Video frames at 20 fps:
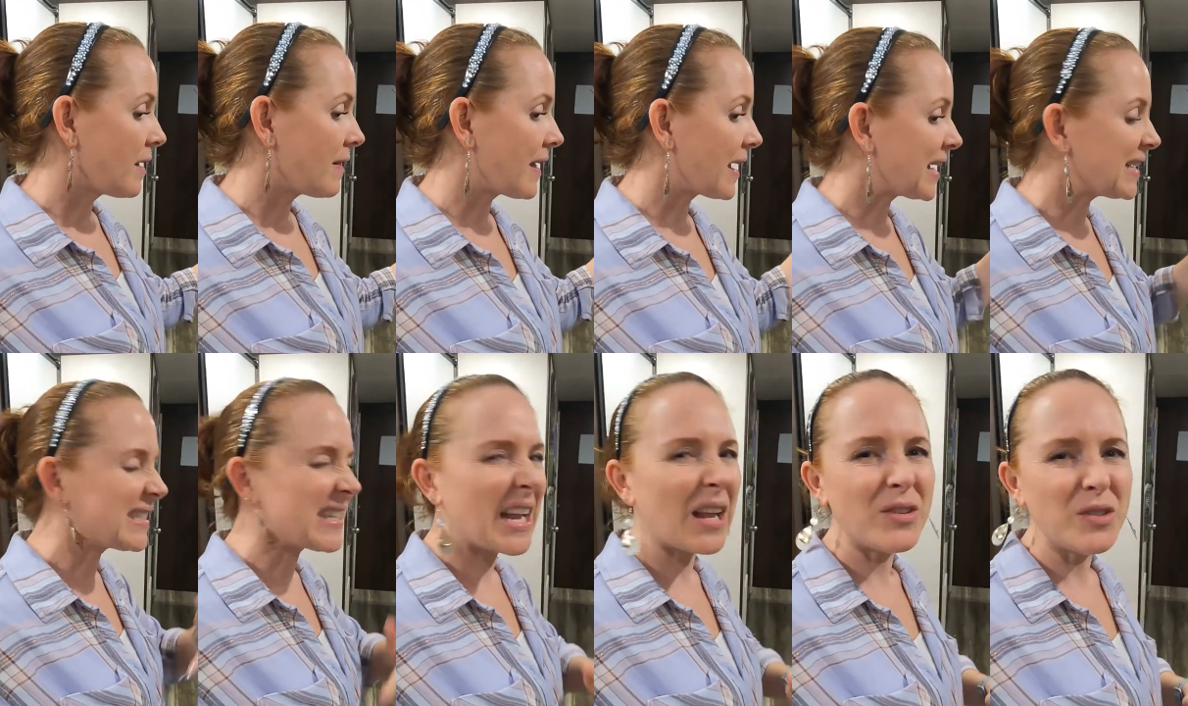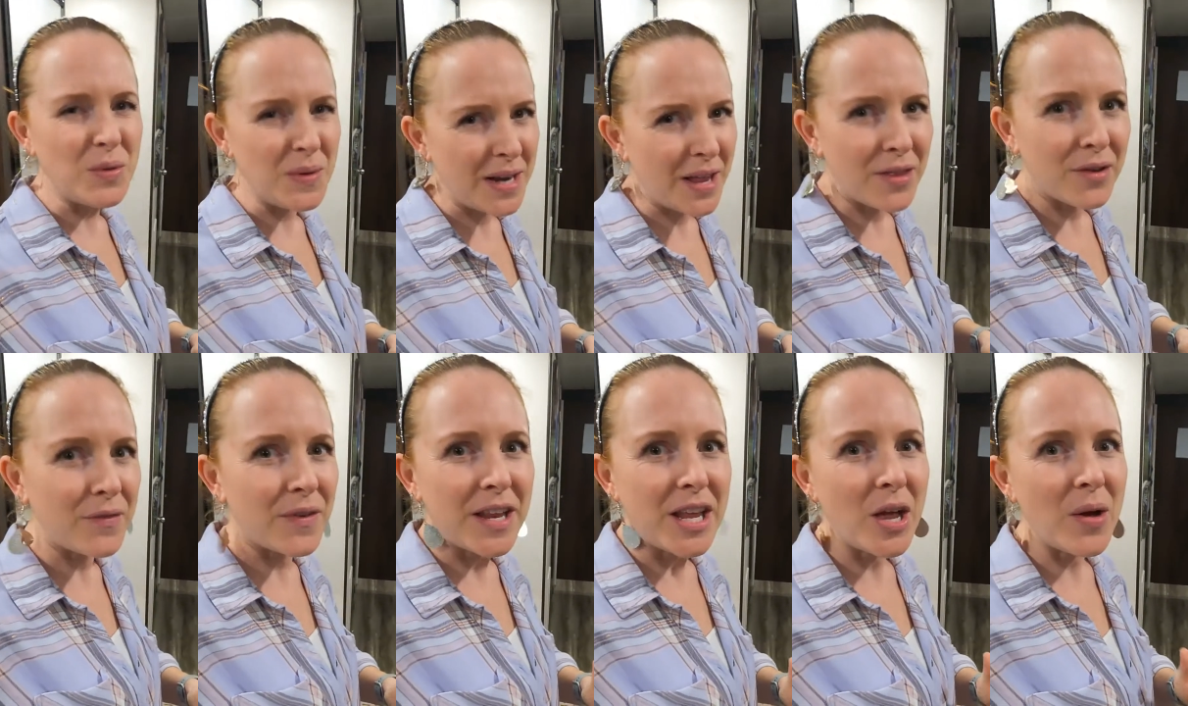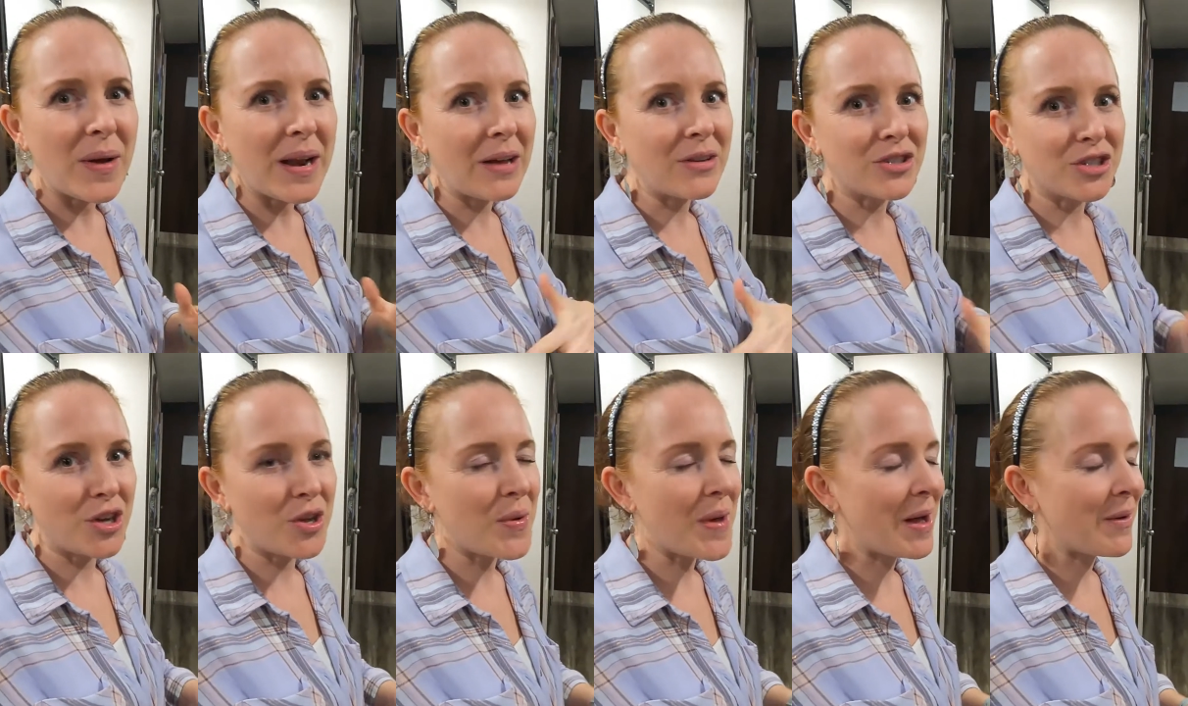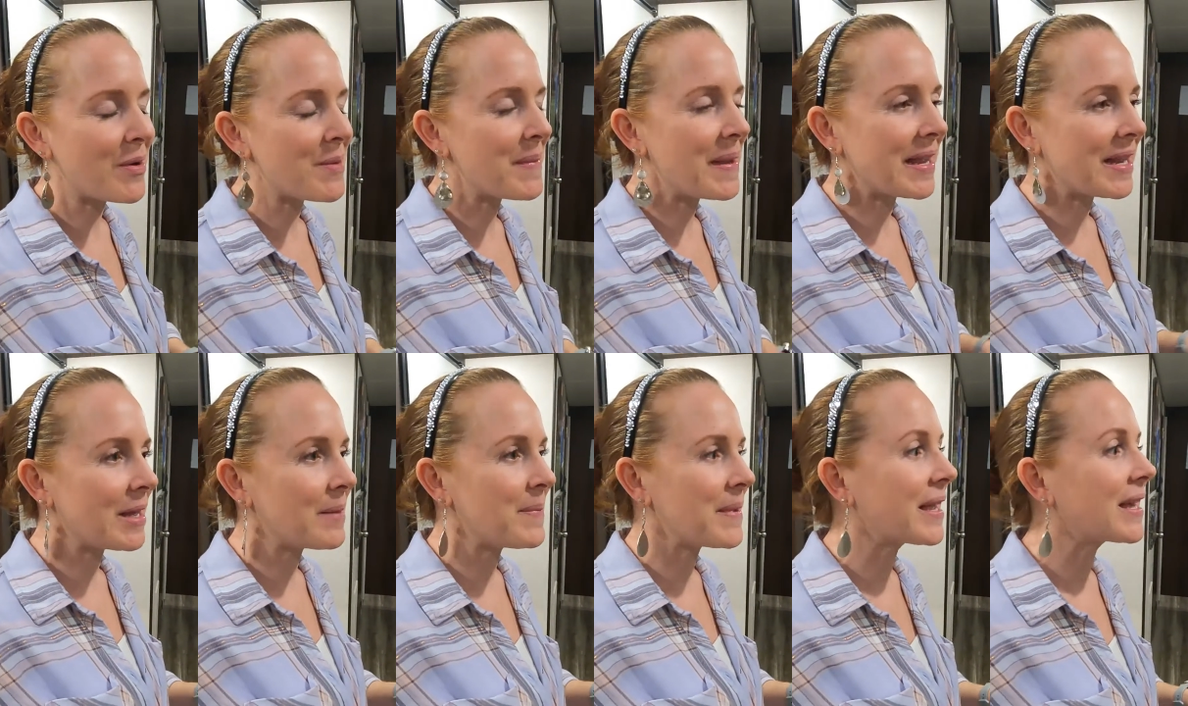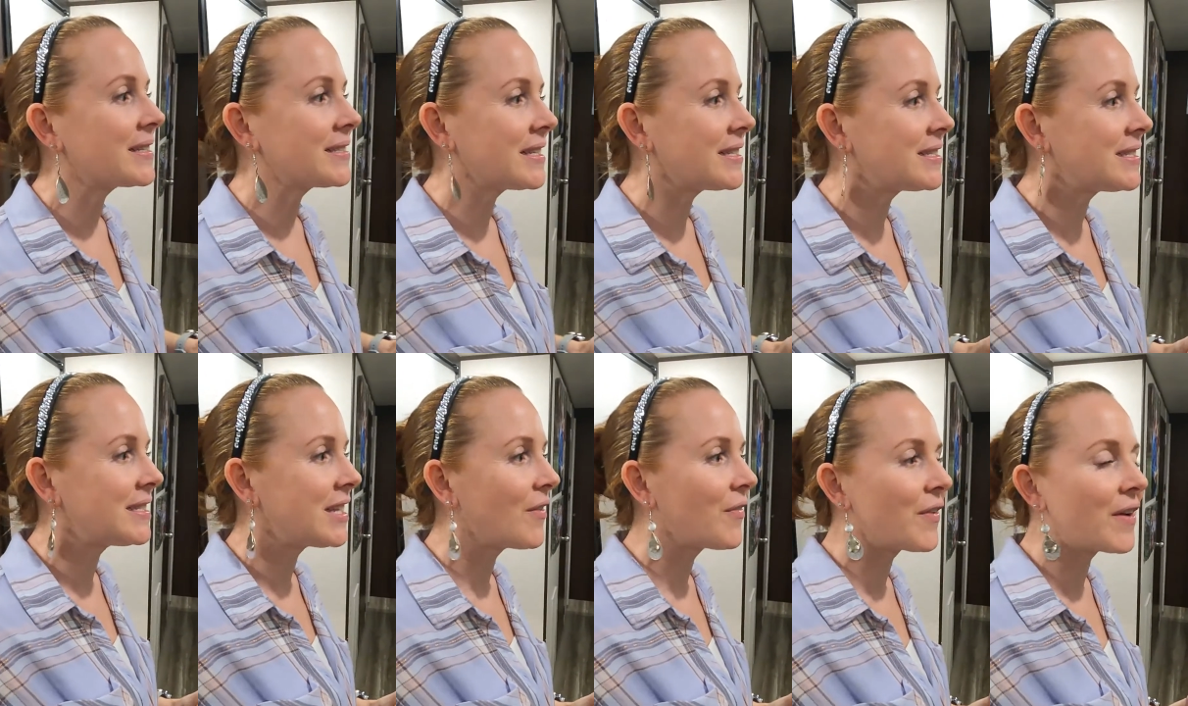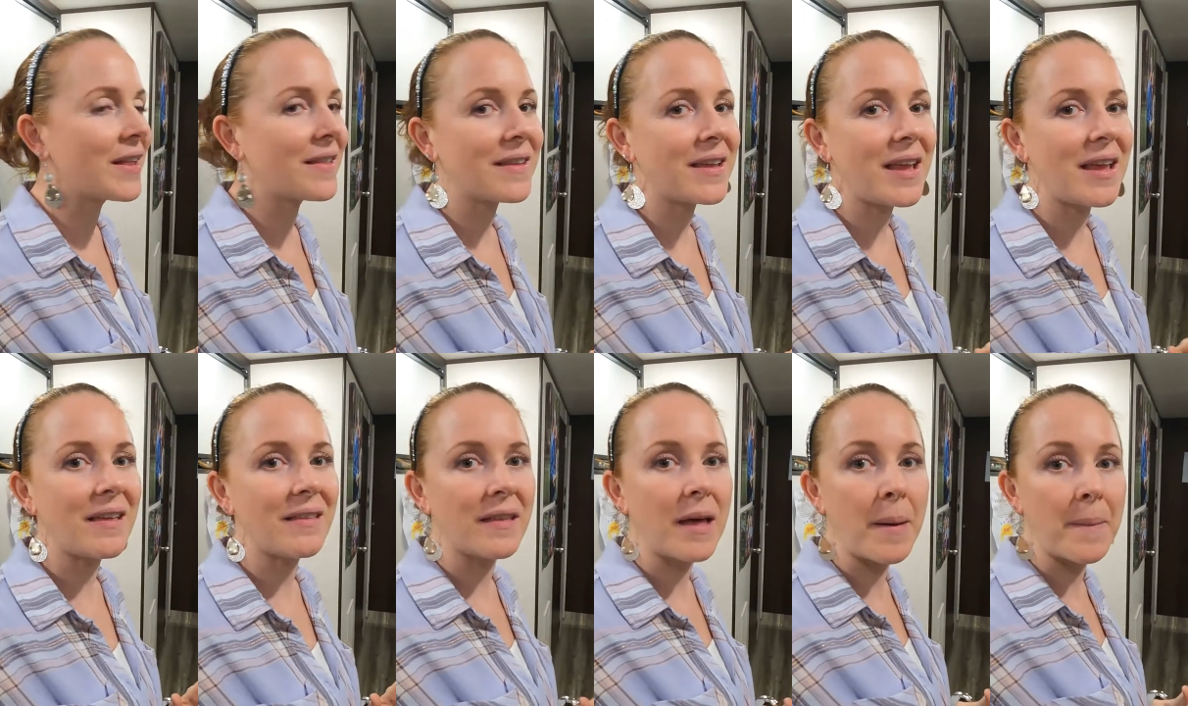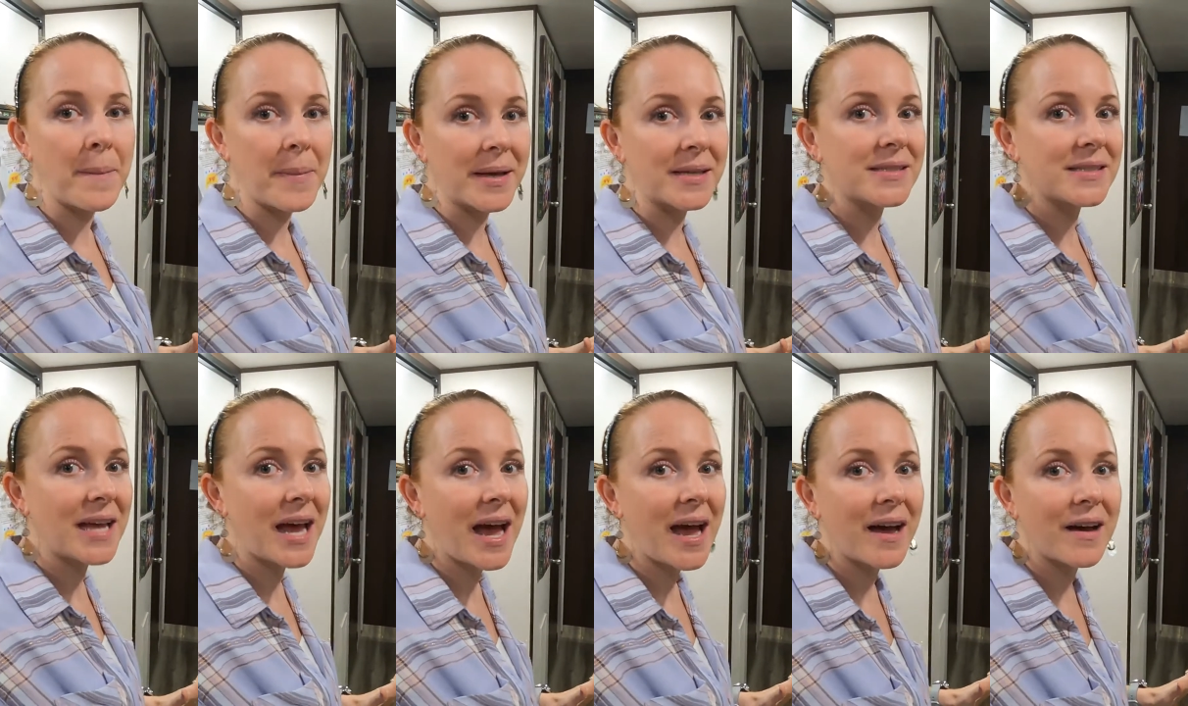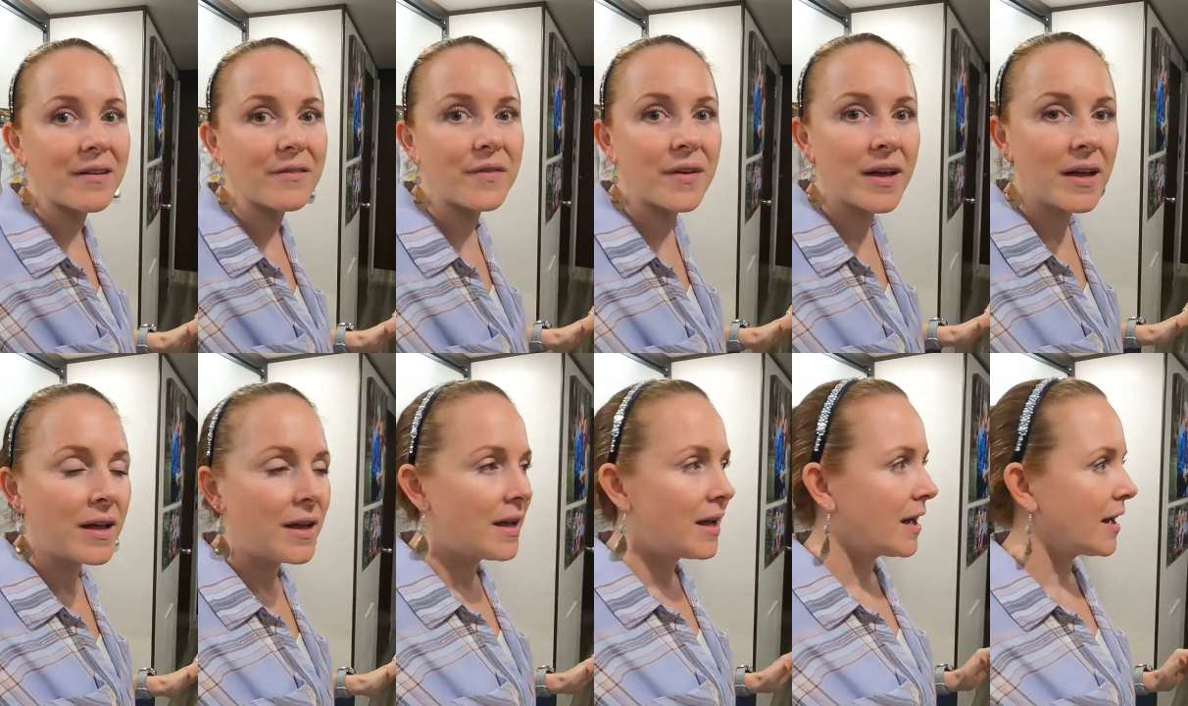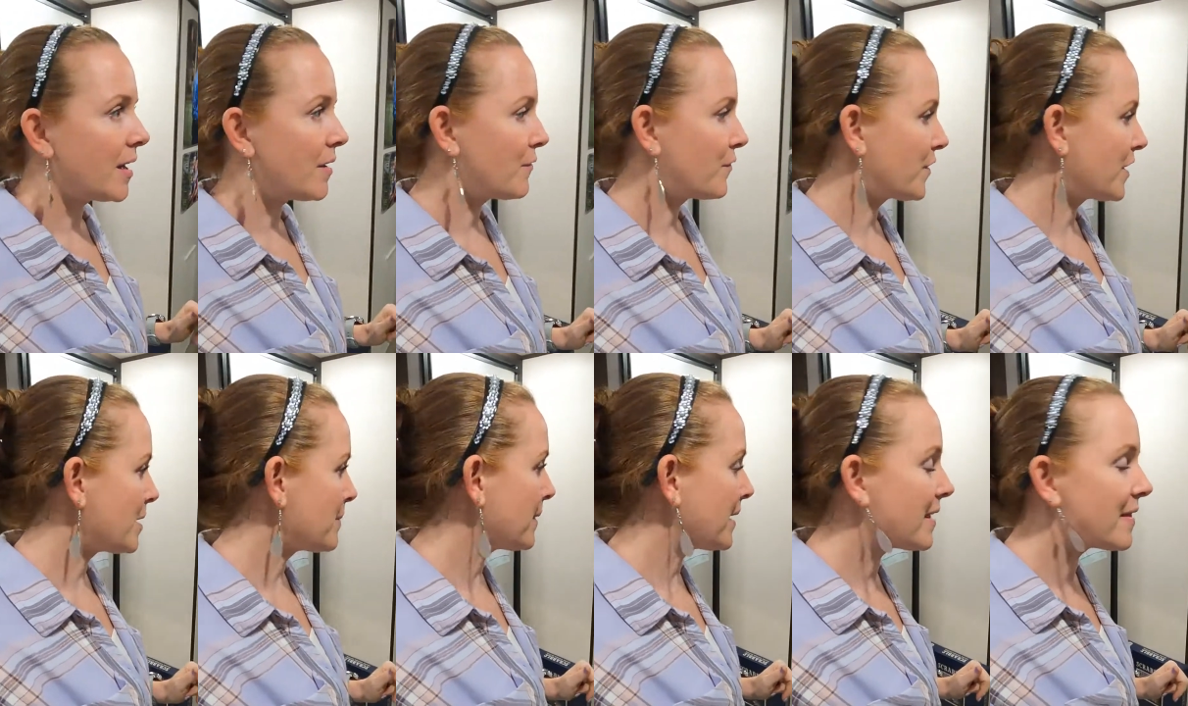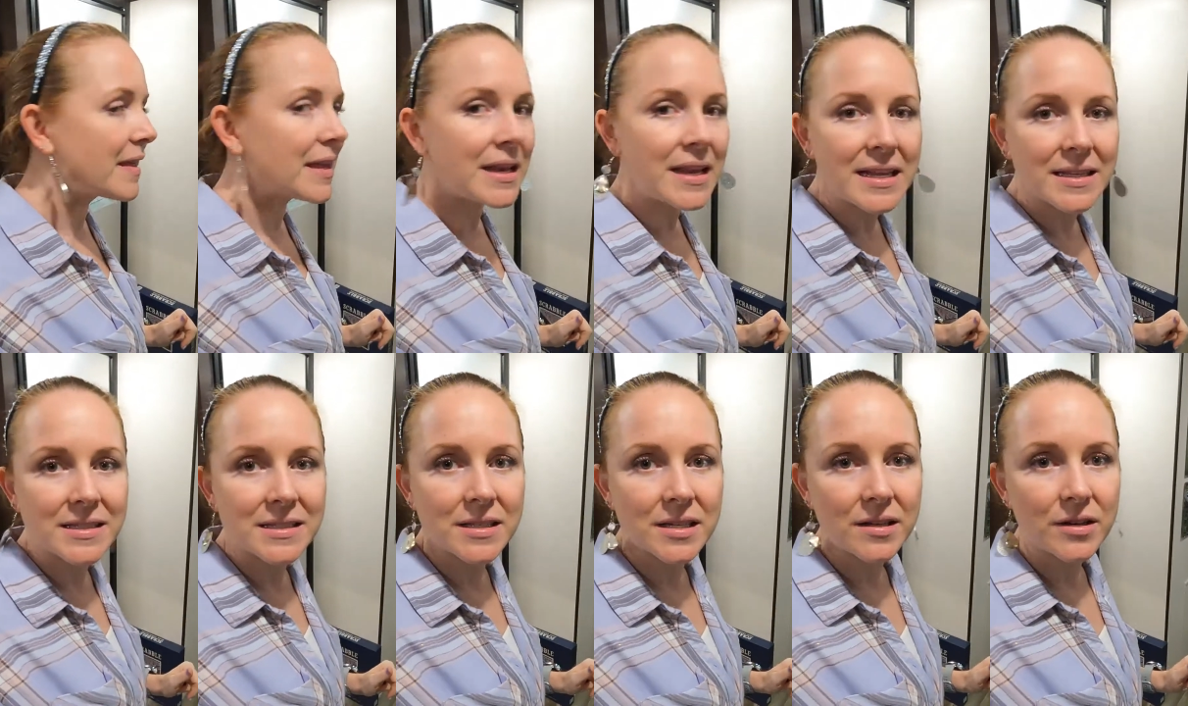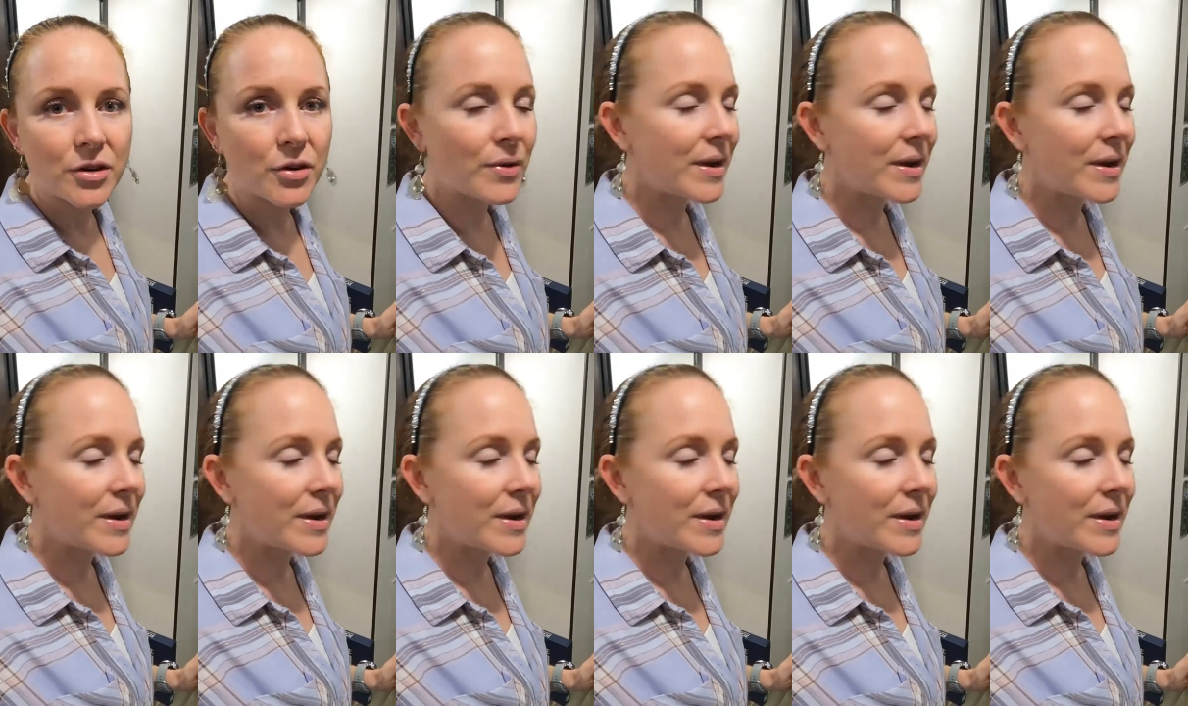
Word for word: like I said, I'll do another video and I'll show you how we made it, because it's definitely a must-have for anybody that needs to